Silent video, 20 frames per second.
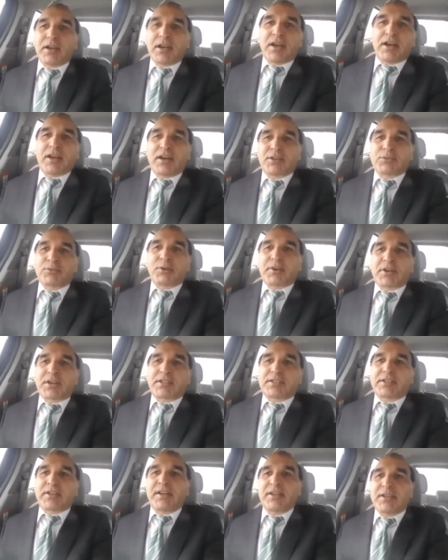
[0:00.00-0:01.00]
to
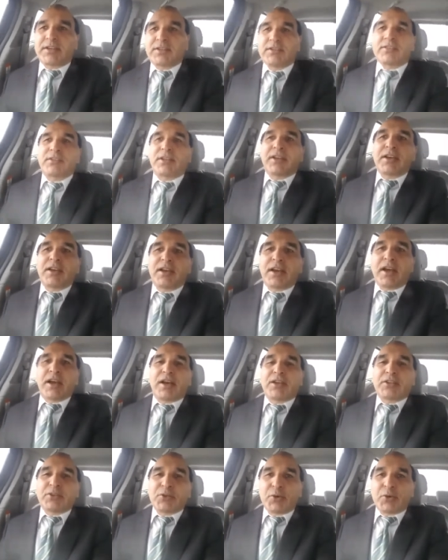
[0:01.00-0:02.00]
understand
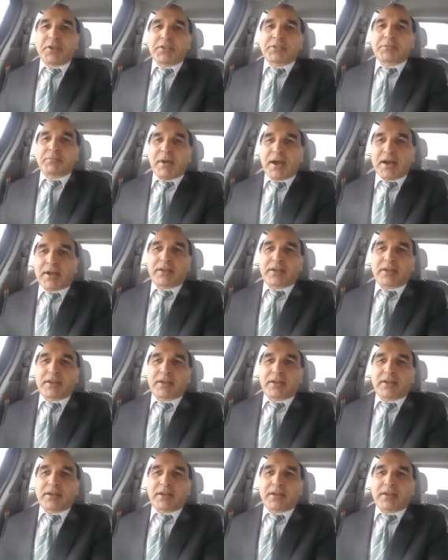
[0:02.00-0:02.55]
US-Pak